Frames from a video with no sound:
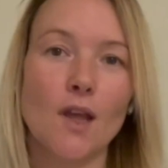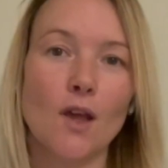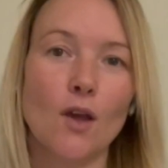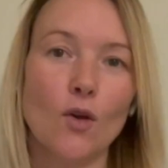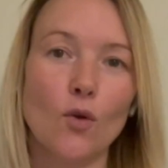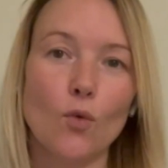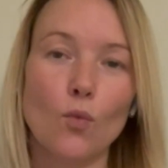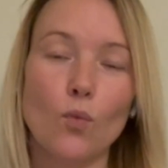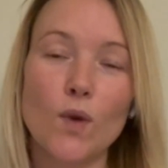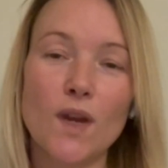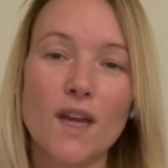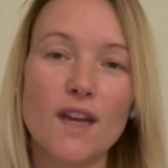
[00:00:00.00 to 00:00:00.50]

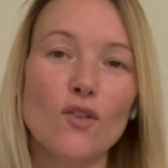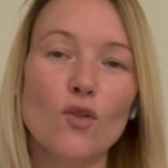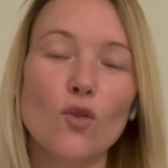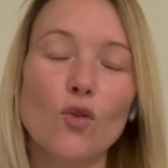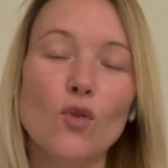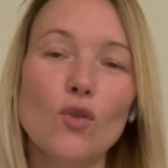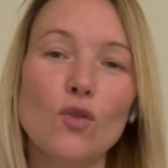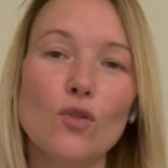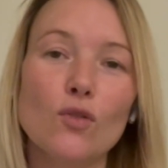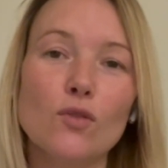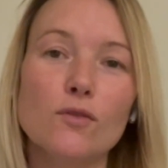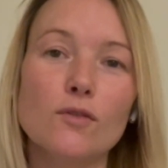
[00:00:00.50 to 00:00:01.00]
We can
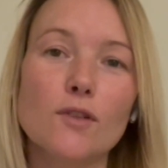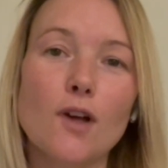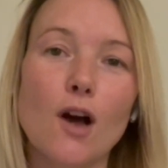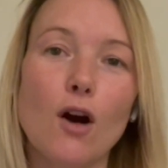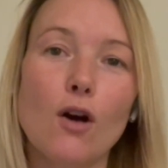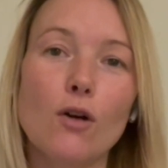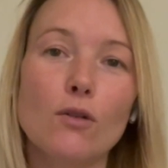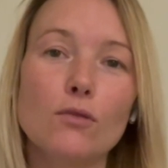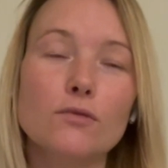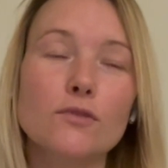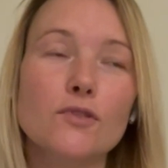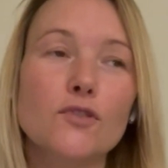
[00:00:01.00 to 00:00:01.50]
all
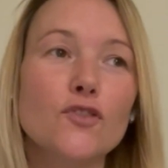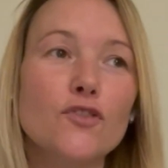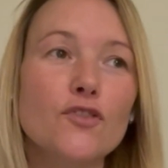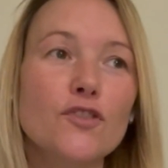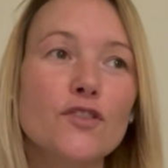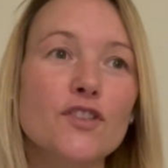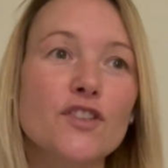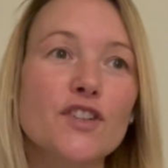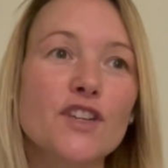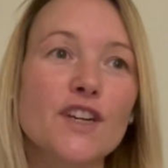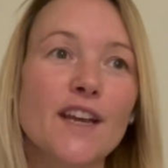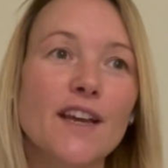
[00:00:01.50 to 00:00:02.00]
hold a
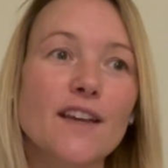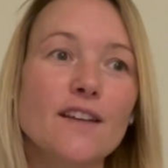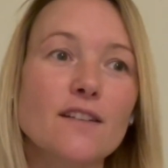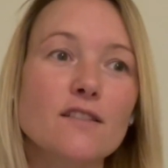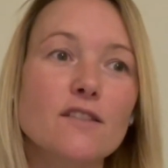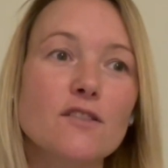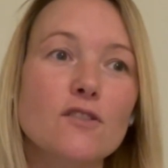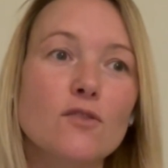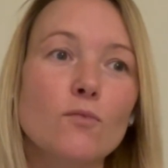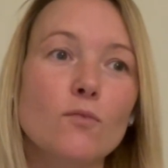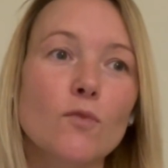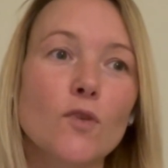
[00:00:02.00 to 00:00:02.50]
grudge against
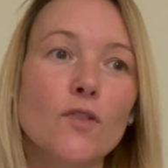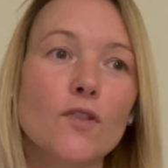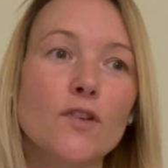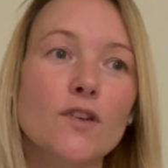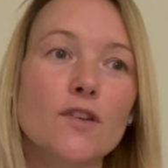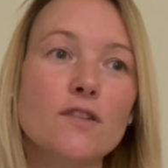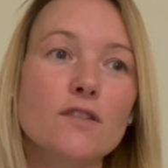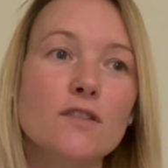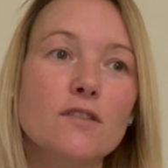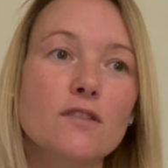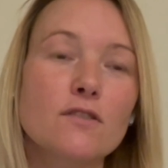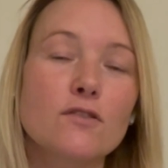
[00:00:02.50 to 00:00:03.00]
someone
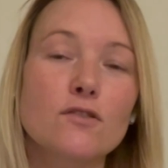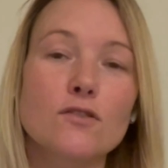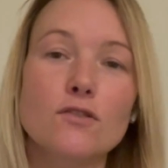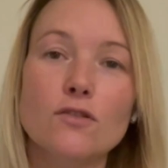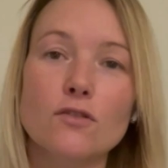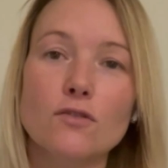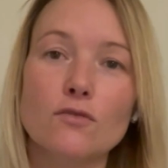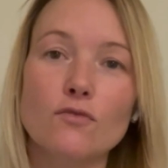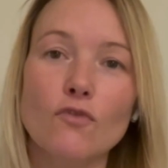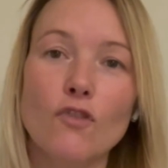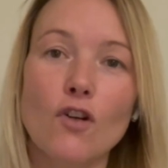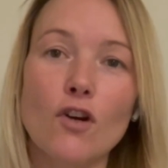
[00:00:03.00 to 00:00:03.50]
that's
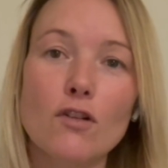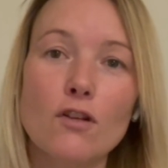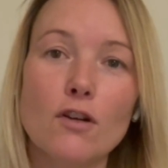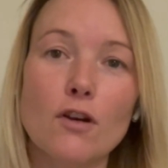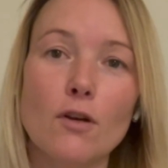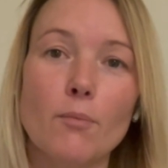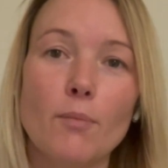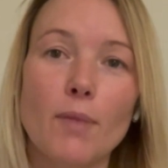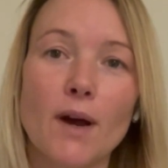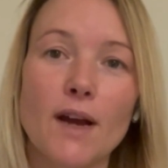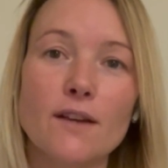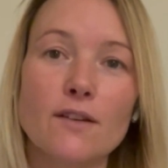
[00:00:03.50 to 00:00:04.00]
done
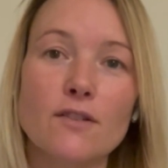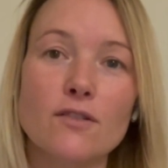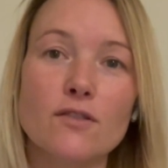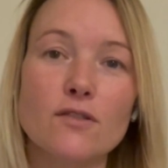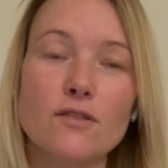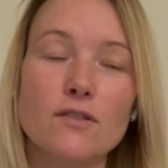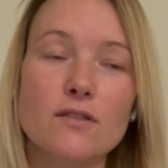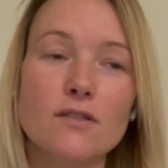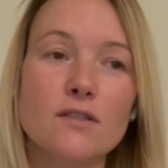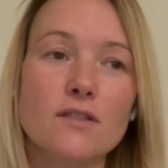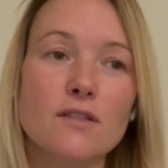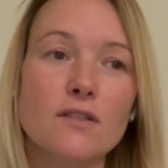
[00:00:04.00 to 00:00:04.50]
wrong by
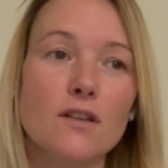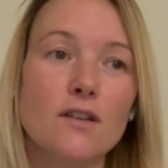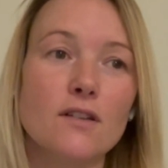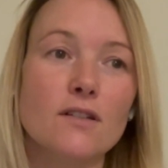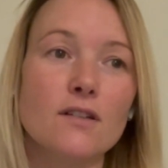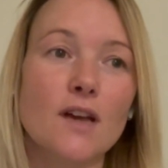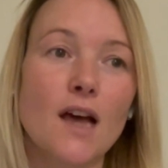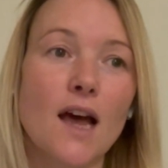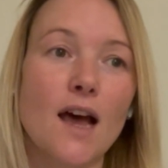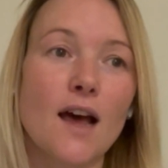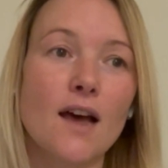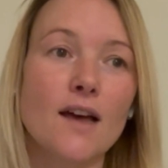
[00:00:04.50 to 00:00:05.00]
us, that
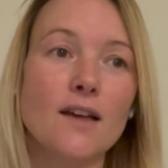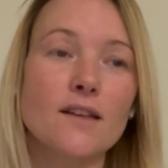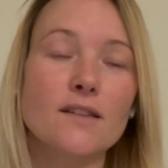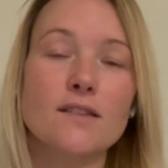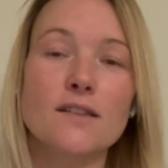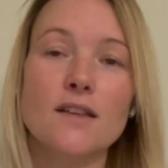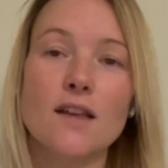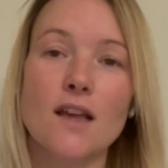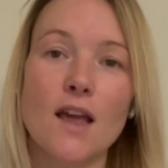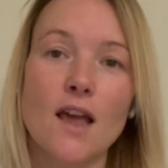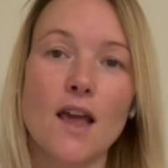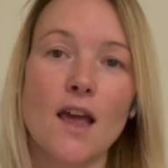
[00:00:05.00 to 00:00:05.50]

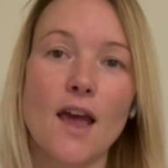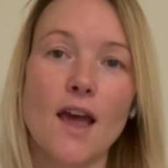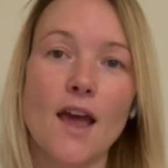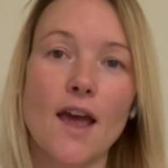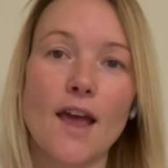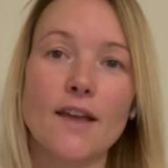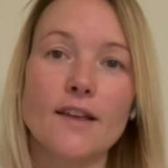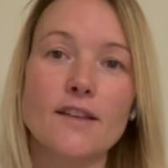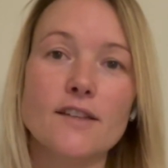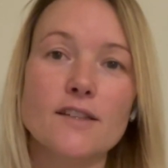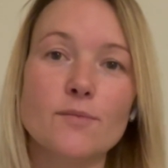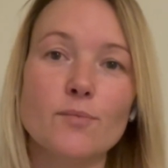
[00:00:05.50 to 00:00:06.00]
has
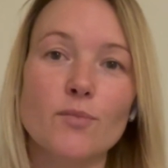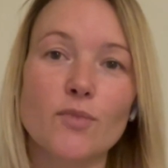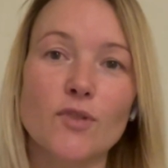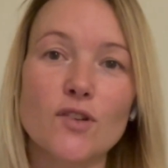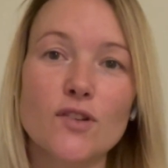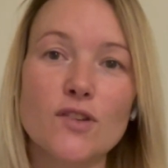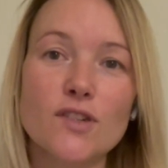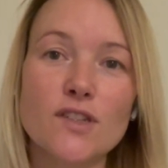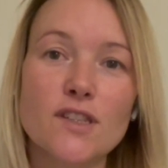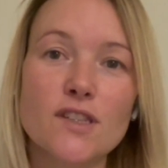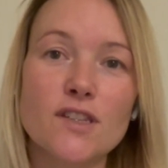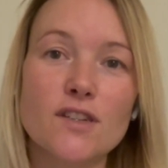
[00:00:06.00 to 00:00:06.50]

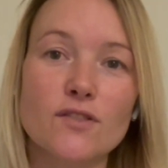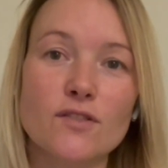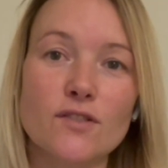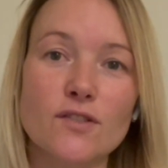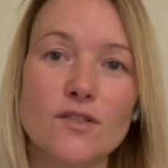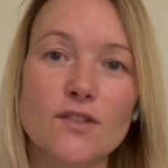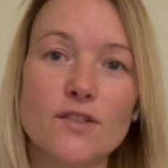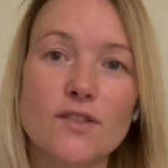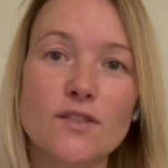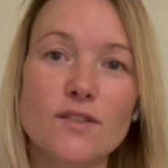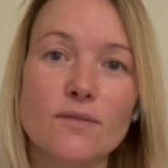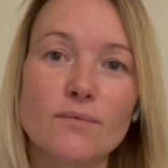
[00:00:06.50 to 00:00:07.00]
exploited
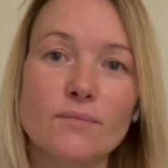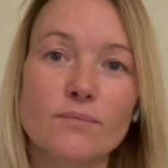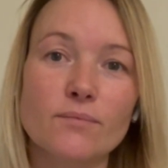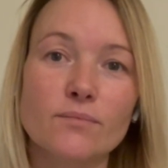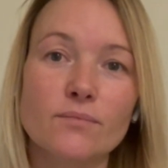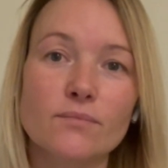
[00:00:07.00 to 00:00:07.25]
us.